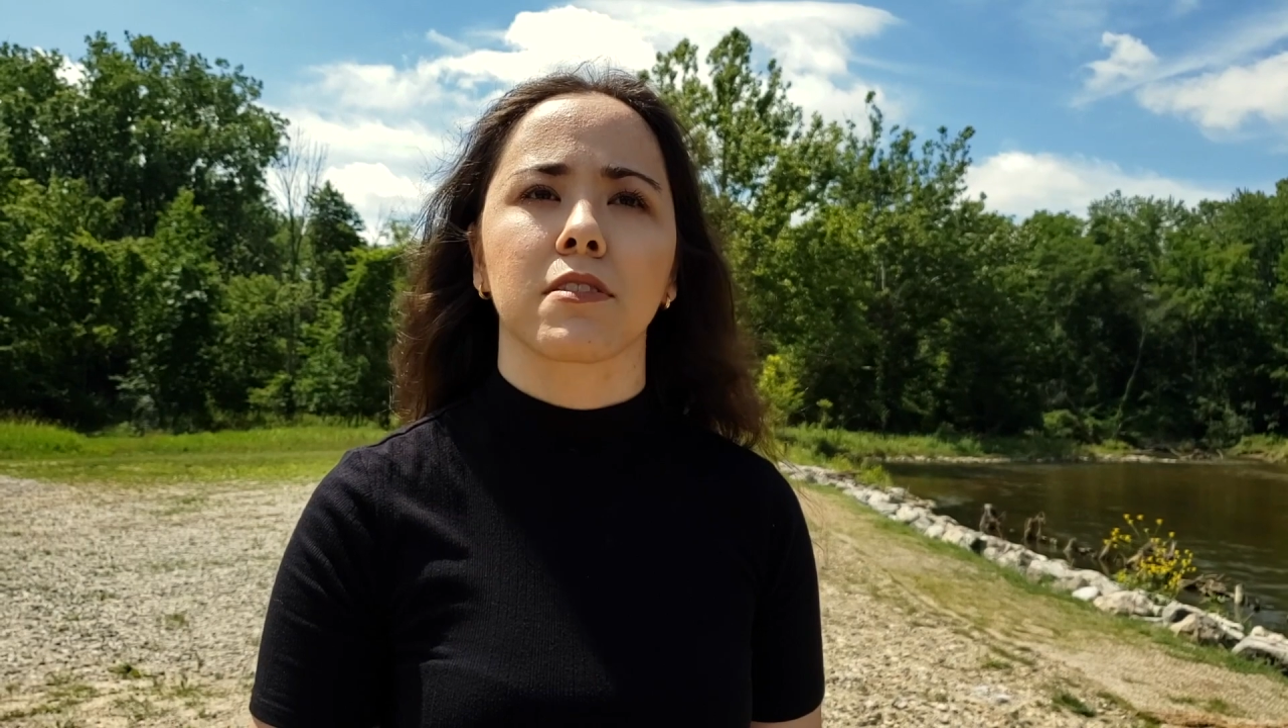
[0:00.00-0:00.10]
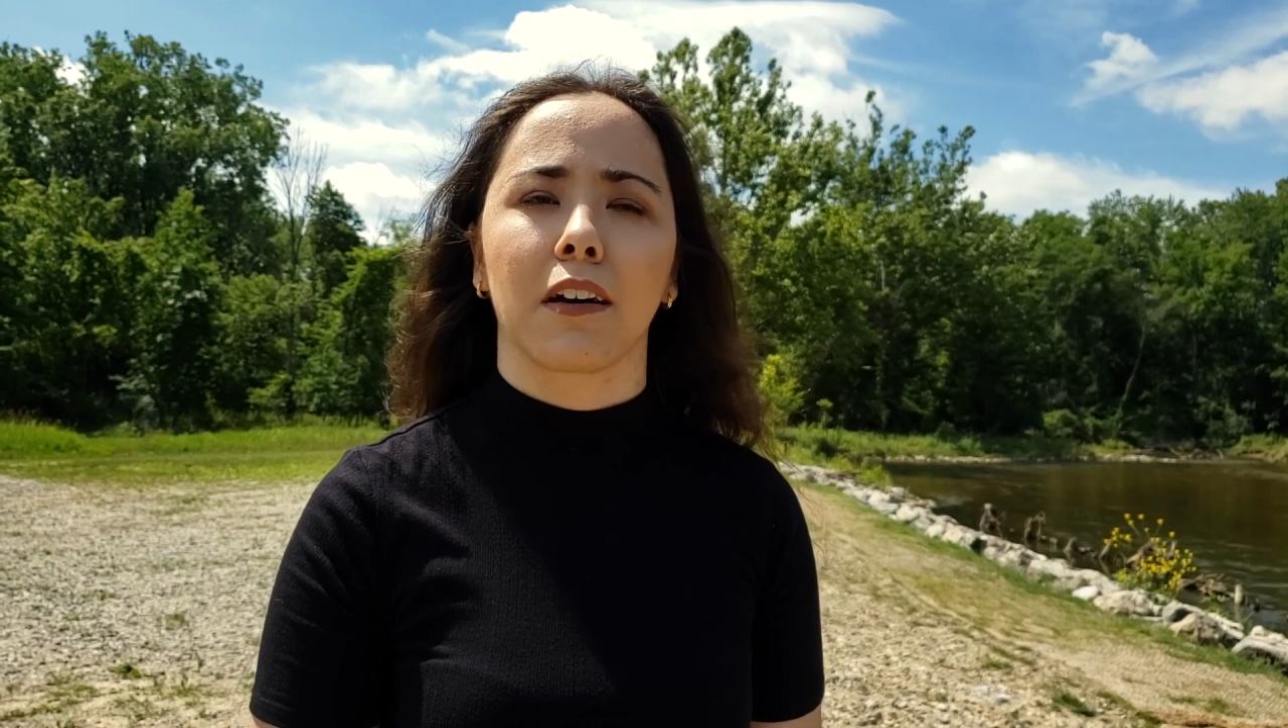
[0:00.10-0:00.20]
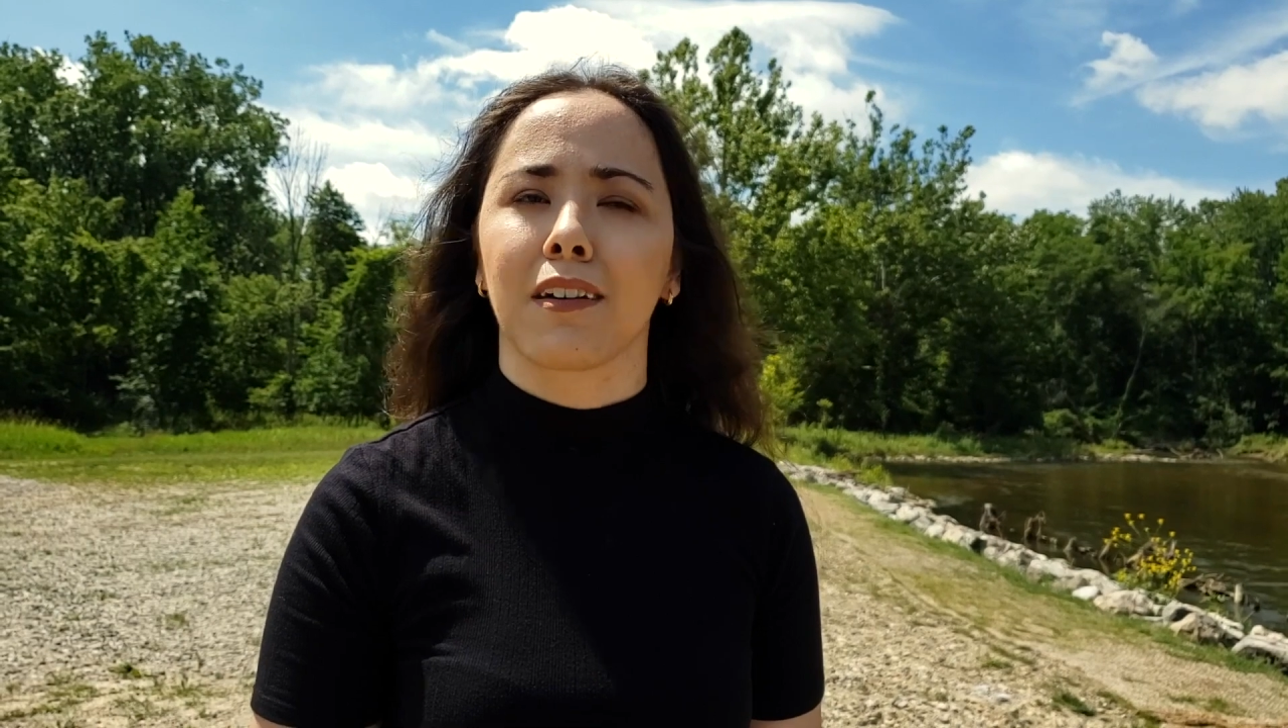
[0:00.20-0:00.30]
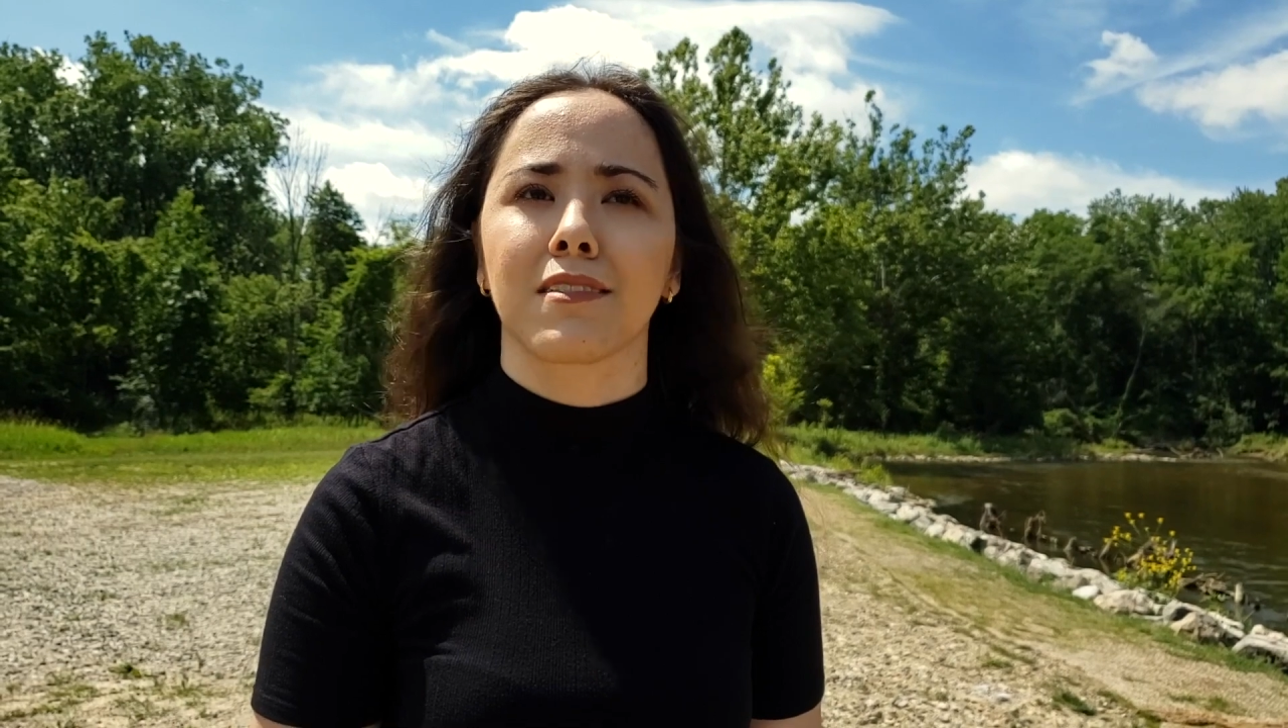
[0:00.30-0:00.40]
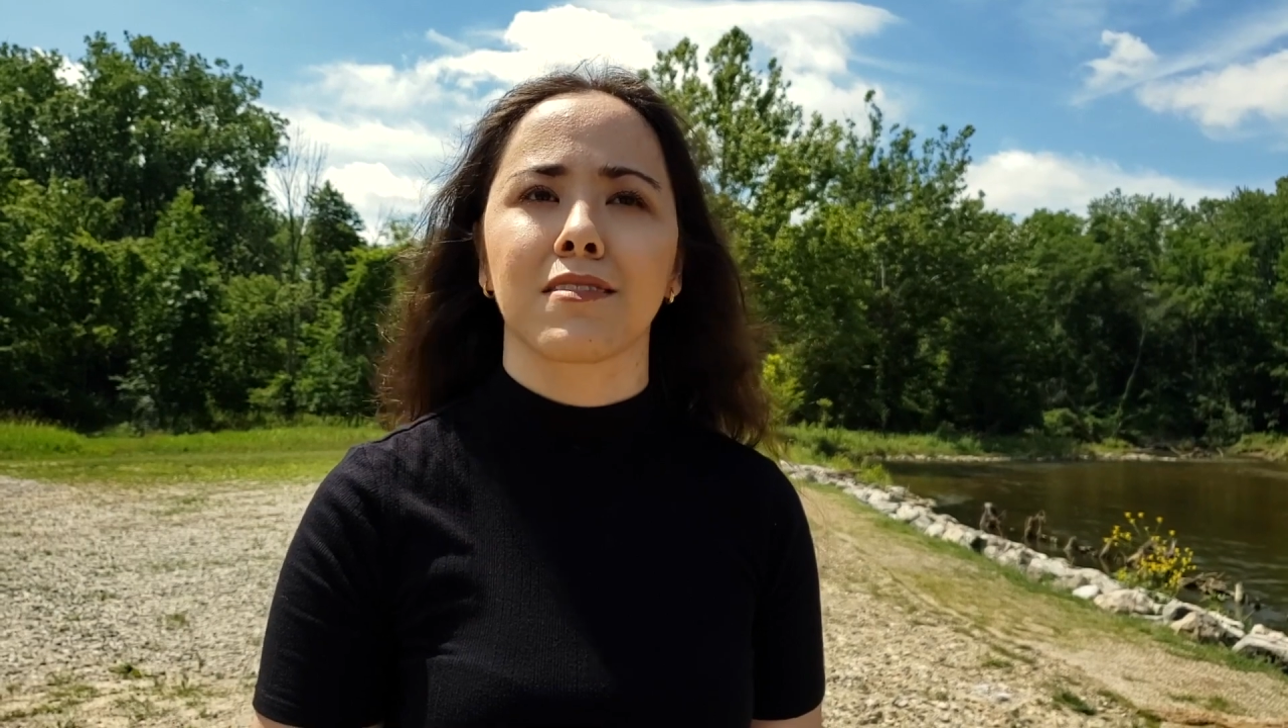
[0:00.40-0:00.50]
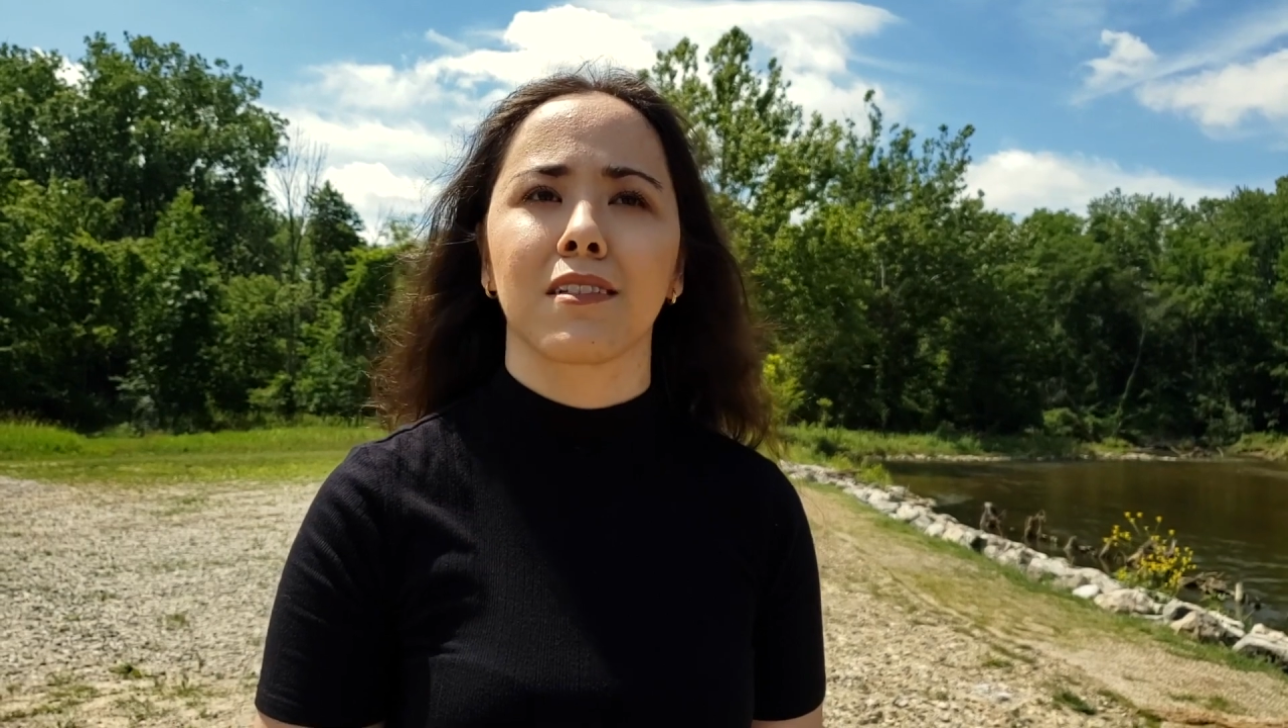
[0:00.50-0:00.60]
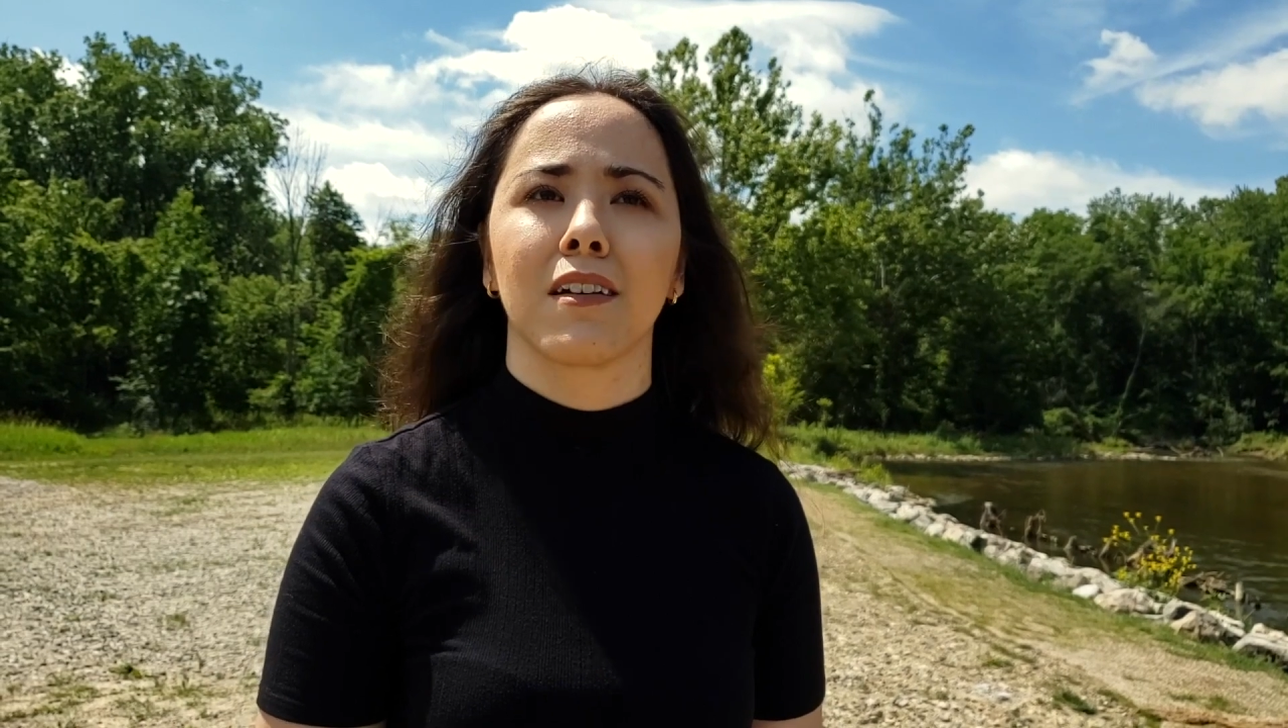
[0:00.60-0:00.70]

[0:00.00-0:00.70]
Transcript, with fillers: ducats.